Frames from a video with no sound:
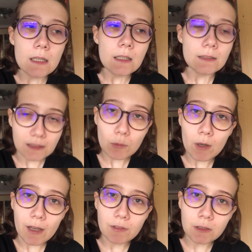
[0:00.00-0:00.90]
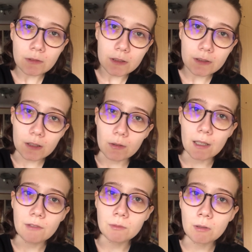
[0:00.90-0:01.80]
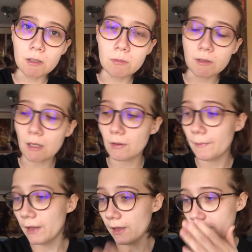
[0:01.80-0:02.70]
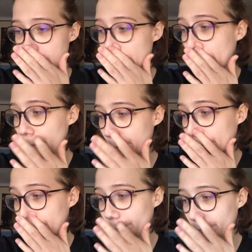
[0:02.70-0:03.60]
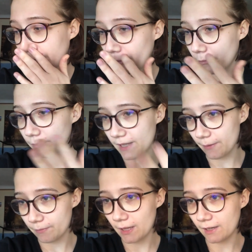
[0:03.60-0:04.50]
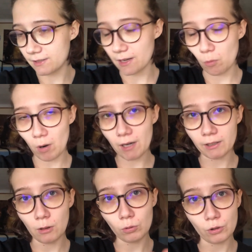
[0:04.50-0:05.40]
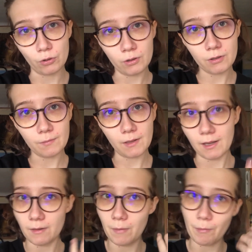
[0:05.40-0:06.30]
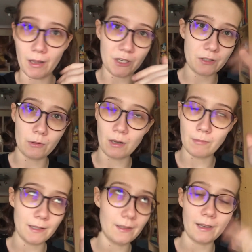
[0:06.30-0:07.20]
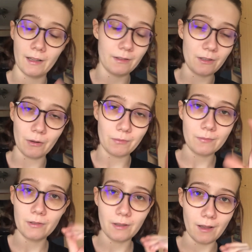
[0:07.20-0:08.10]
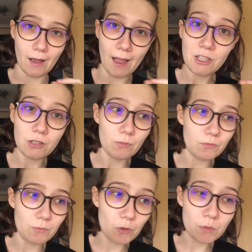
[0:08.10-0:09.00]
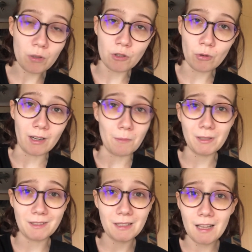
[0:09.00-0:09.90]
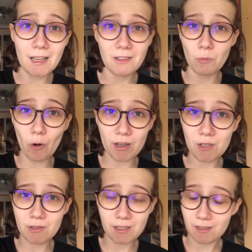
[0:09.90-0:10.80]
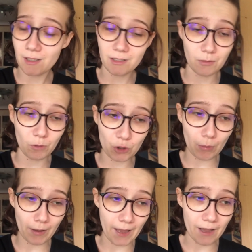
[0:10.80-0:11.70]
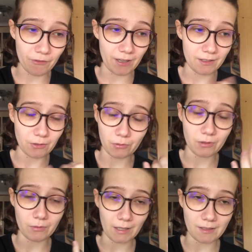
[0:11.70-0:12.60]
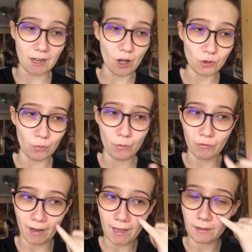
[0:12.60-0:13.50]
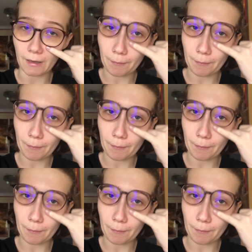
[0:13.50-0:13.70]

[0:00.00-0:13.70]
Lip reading: that's the one I have to use, so I have to buy a new mascara. So yeah, like I said, while it looked good and it made my lashes look amazing and, you know, I actually was really enjoying it, but the more I use it, the more trouble I have, and it's also, like I said, hard to remove. I had like